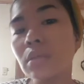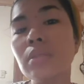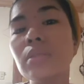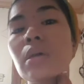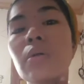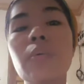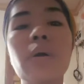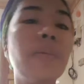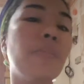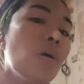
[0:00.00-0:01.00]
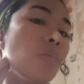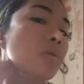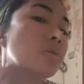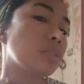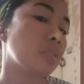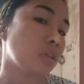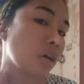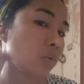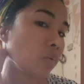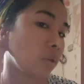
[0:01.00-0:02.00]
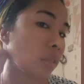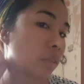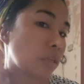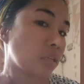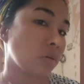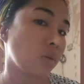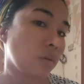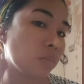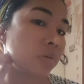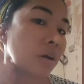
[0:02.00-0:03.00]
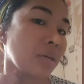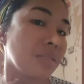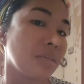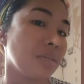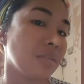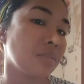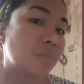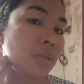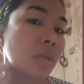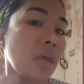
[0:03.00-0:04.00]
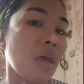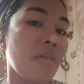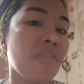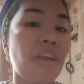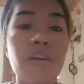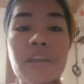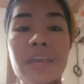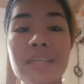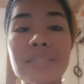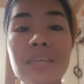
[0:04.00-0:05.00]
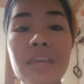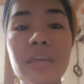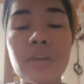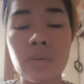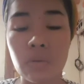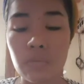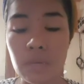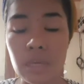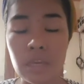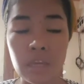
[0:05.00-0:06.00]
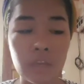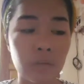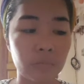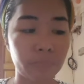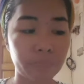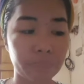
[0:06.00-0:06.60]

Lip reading: So I'm almost done with the toning process, but there is a Korean